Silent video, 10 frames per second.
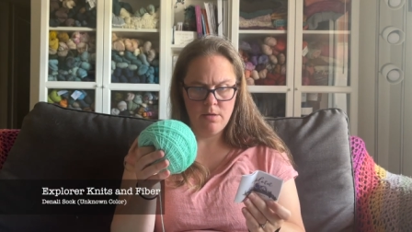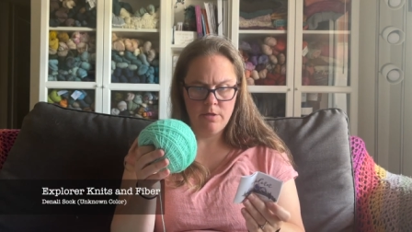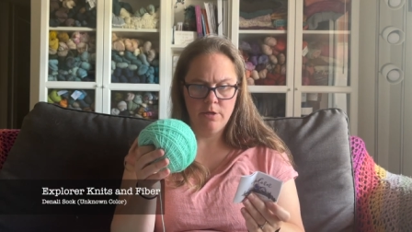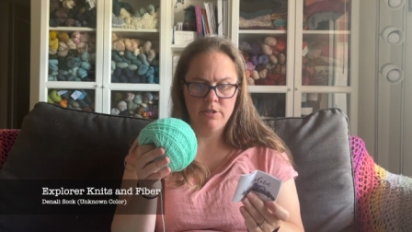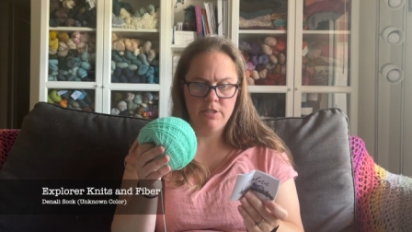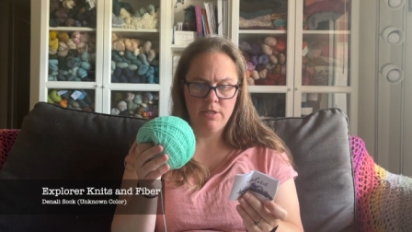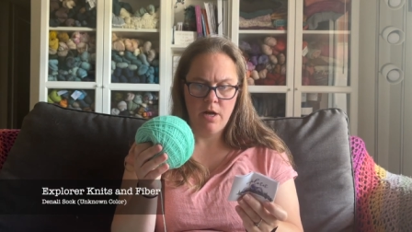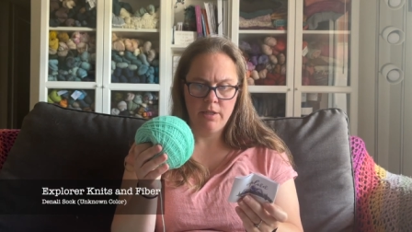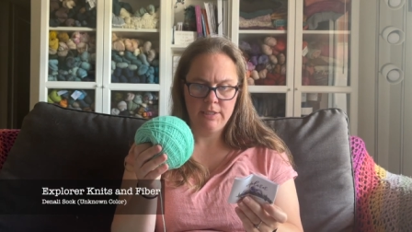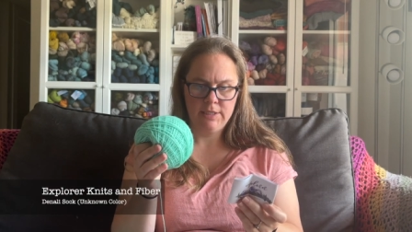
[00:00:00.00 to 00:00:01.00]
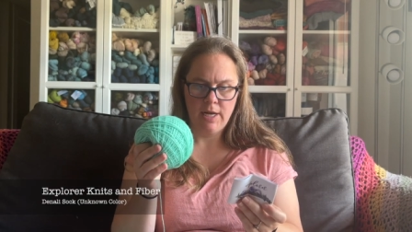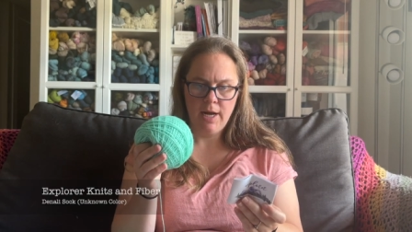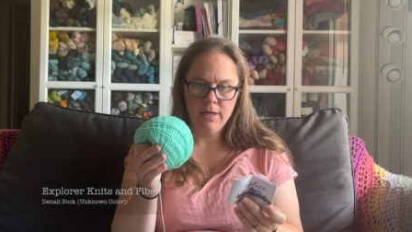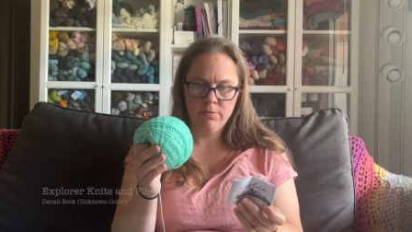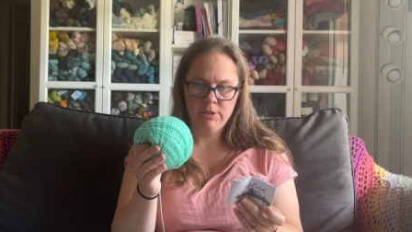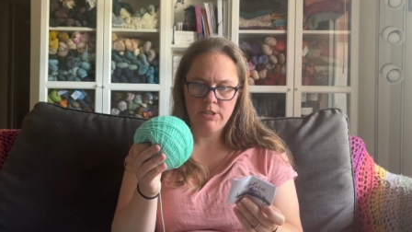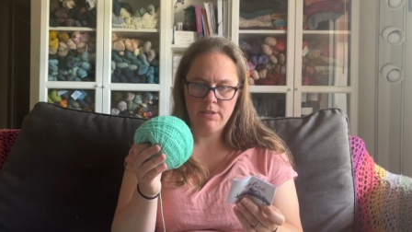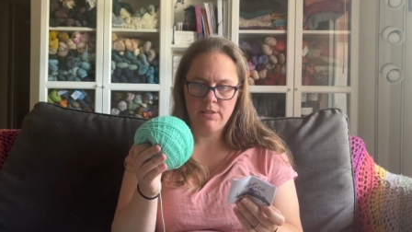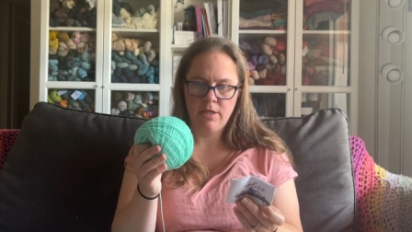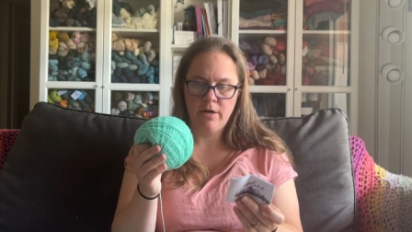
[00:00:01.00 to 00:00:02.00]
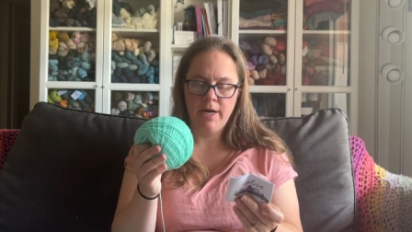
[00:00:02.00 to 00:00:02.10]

or Denali Sock, which is their